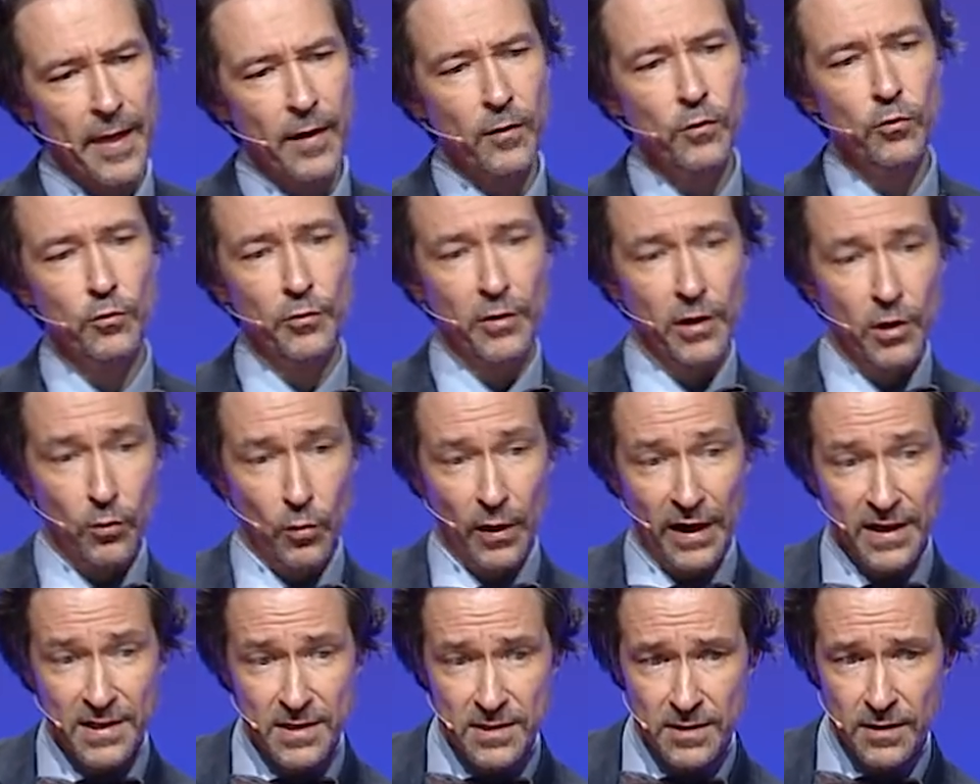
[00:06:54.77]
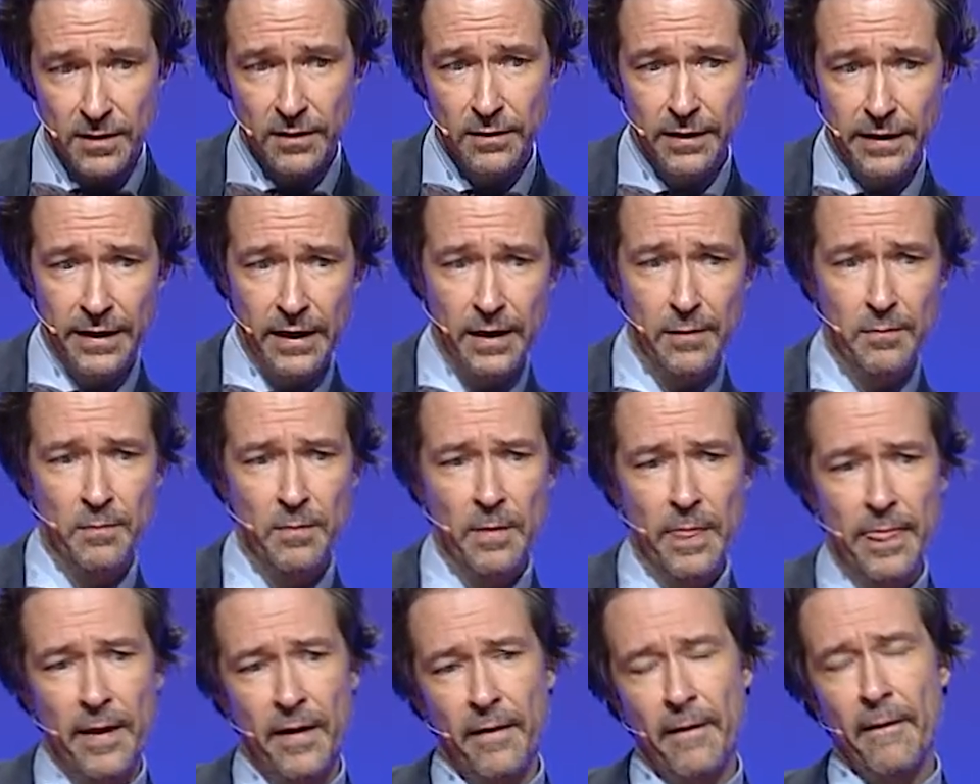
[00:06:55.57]
who requests a claim,
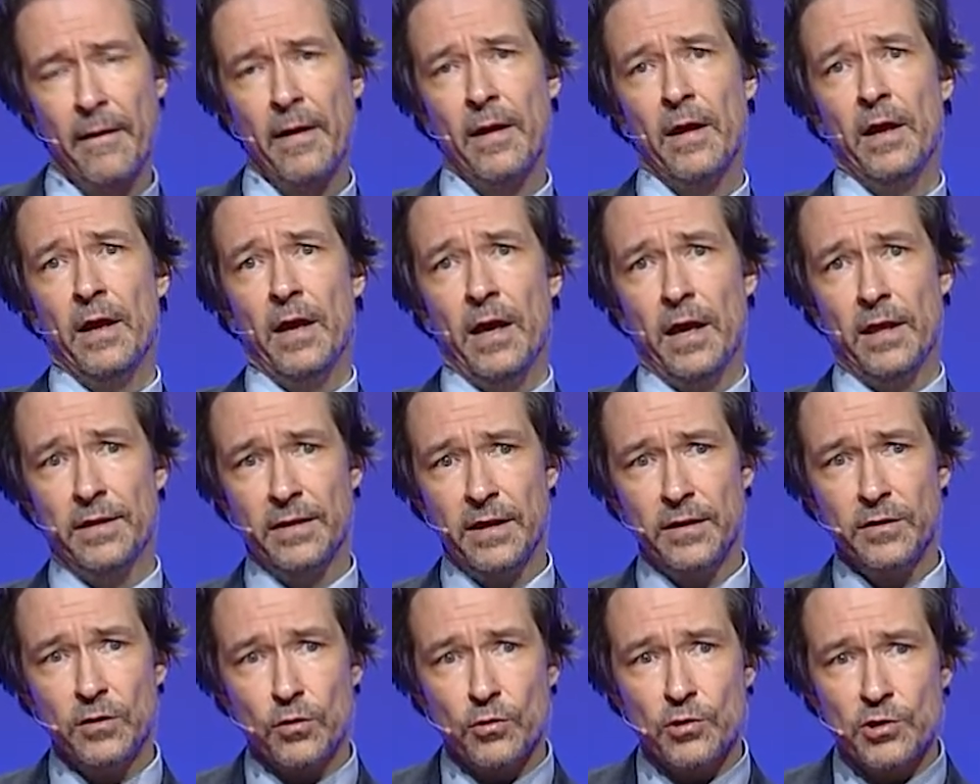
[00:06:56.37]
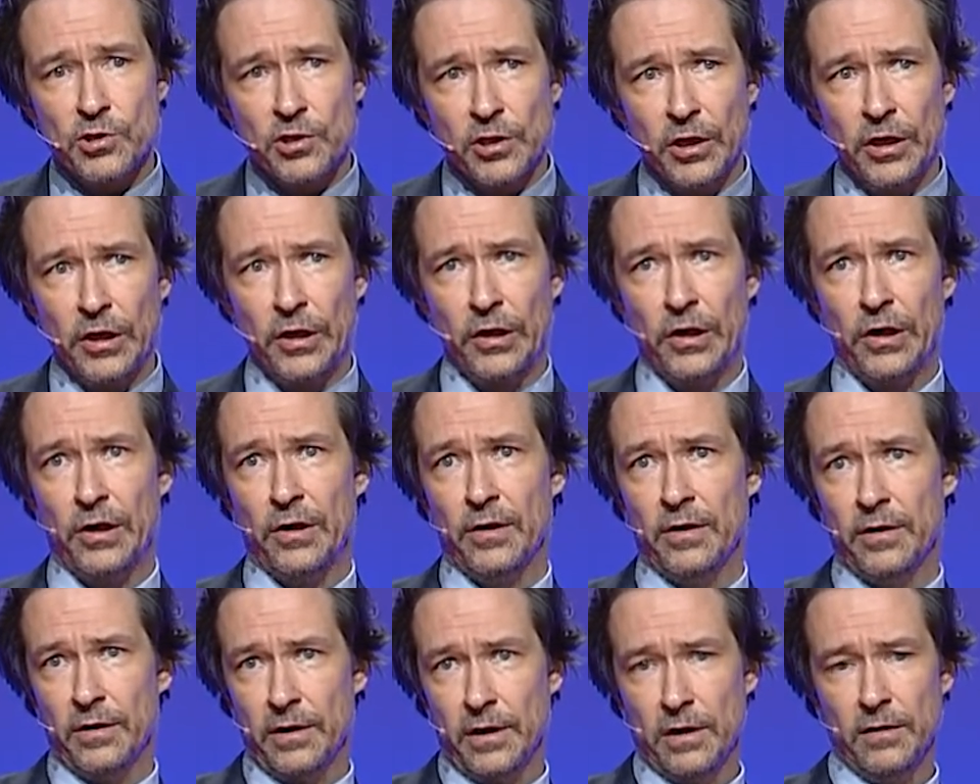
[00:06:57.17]
and then you share